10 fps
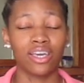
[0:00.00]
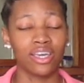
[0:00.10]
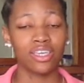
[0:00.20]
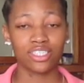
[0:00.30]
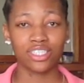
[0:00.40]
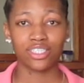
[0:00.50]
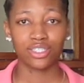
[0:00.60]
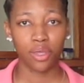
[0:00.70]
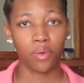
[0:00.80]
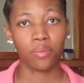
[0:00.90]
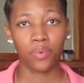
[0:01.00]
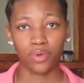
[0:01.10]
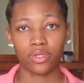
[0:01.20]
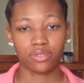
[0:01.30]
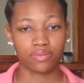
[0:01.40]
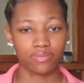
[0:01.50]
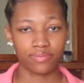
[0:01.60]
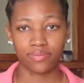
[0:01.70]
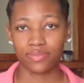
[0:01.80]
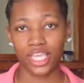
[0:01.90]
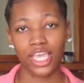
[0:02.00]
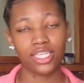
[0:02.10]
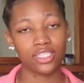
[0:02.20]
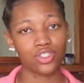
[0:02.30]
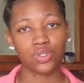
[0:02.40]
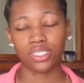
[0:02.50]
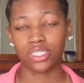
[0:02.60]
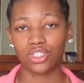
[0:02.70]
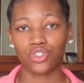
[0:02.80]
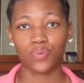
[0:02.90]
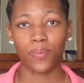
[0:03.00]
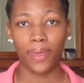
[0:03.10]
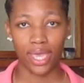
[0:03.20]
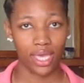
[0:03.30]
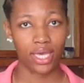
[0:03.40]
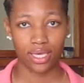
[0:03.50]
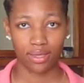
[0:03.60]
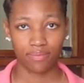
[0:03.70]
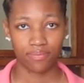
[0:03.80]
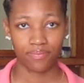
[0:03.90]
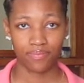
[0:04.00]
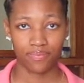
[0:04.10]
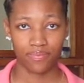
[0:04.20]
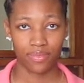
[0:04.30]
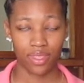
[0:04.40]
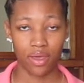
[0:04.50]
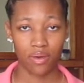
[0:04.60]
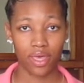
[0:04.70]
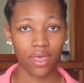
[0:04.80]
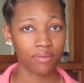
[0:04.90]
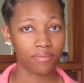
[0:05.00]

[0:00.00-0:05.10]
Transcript: is just so important. Any choice that you make. Okay?